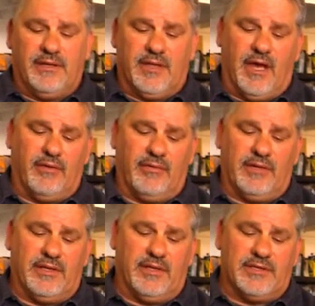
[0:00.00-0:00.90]
not
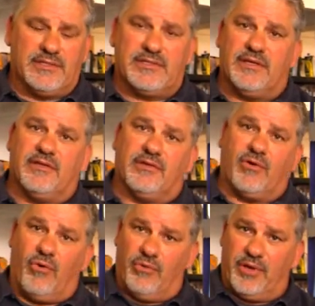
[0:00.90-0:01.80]
only does the
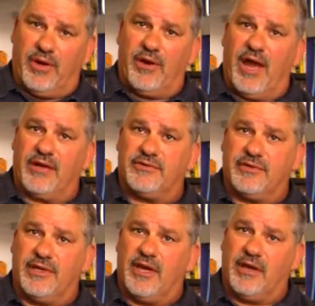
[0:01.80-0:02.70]
cold air
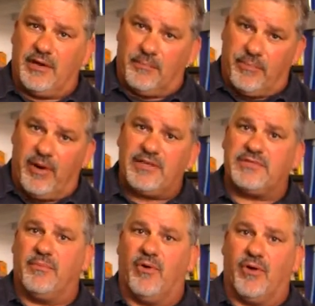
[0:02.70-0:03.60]
actually compress
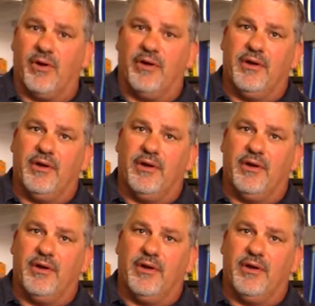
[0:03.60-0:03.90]
more,